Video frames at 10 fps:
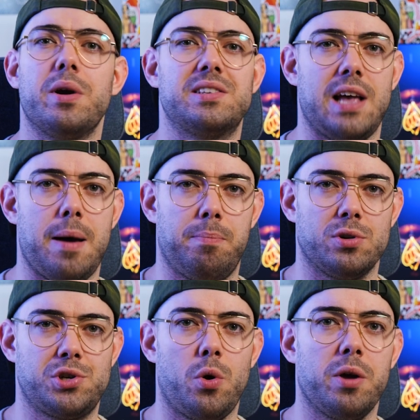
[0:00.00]

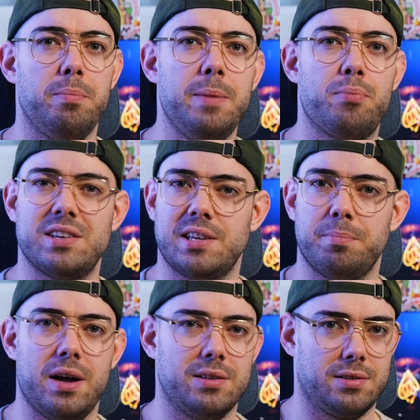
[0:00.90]
example showing me pressing
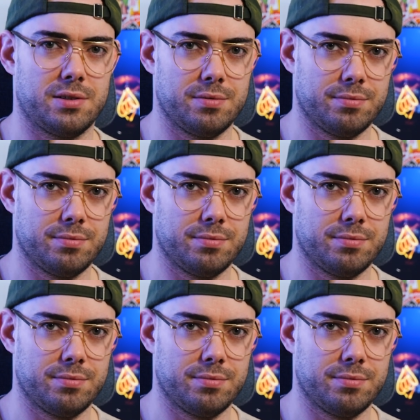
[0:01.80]
buttons.